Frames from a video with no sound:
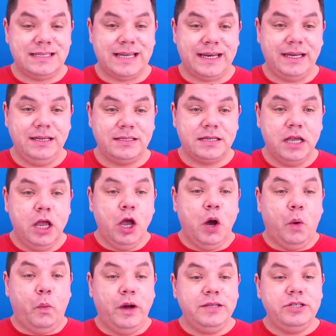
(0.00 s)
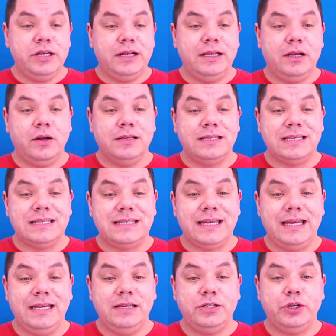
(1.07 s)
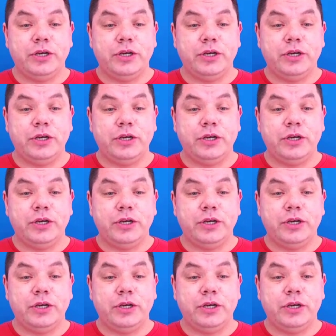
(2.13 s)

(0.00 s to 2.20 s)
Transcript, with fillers: settings. Once you click onto settings,